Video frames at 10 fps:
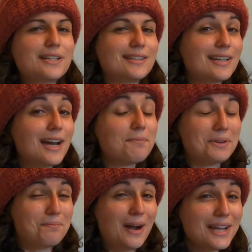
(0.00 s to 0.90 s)
of the time
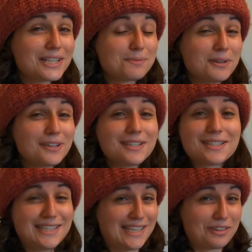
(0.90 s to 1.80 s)
in my
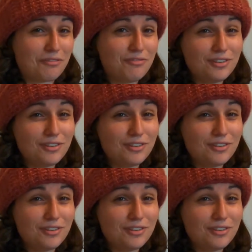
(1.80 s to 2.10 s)
experience in like the